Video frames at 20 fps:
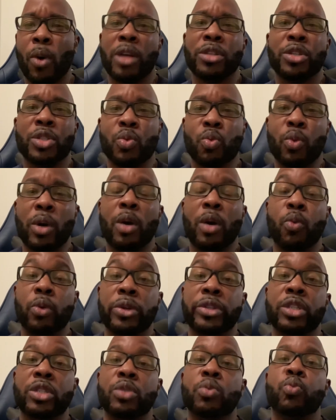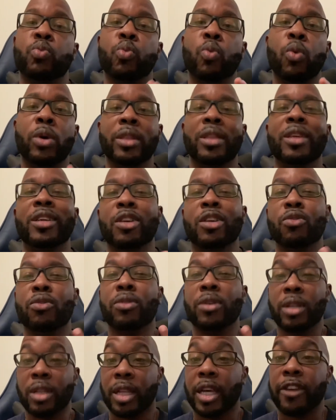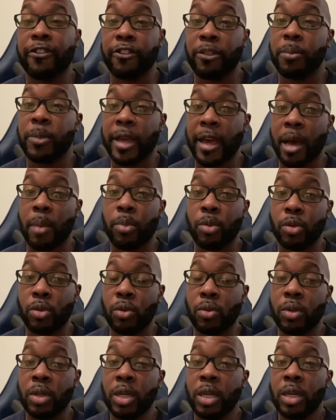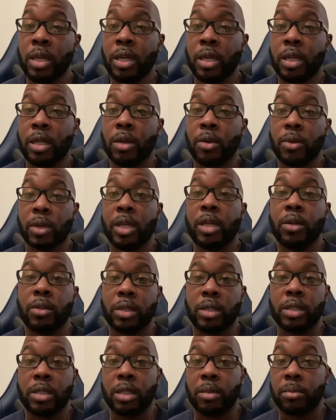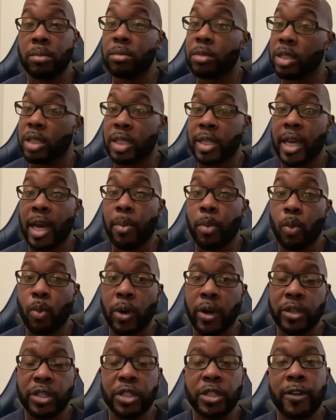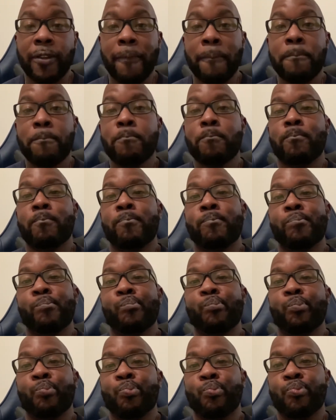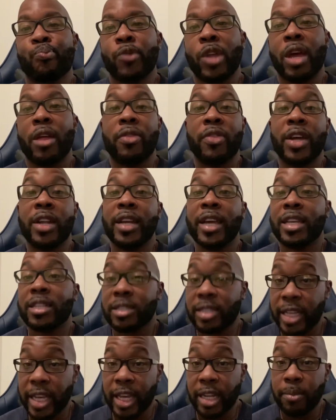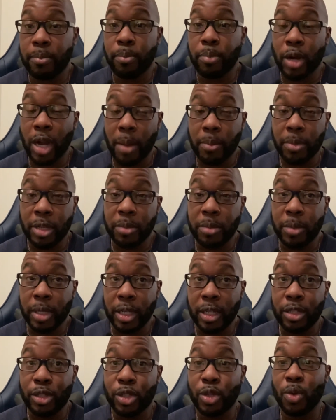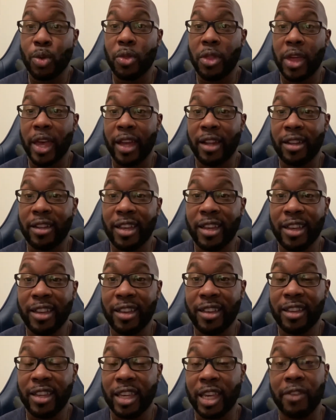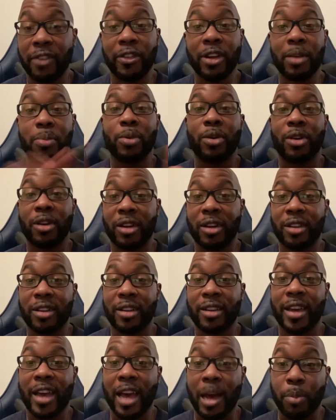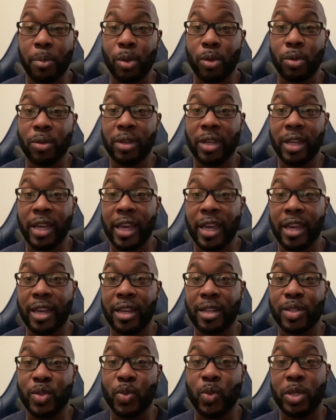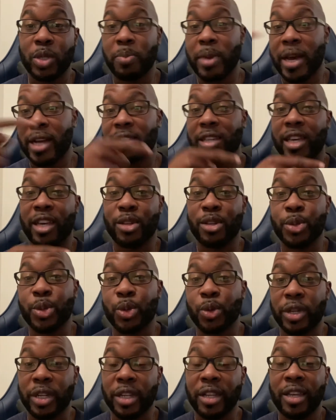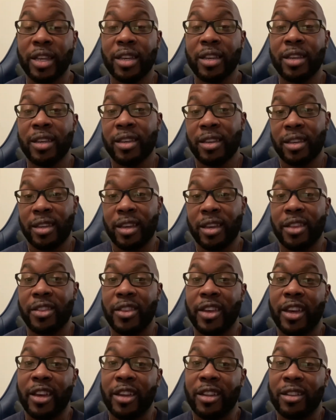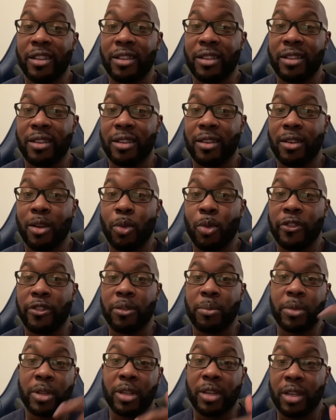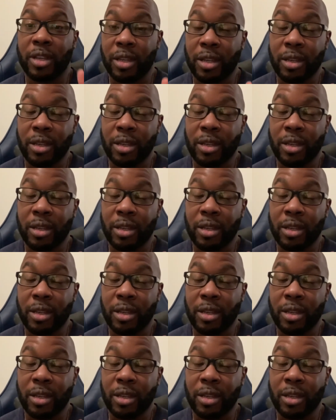as well, which is one thing I really like from the Apple, ecosystem, is the Apple Watch. Then the S10 prompted me to then give up on Apple and switch back to Android. And then I went from the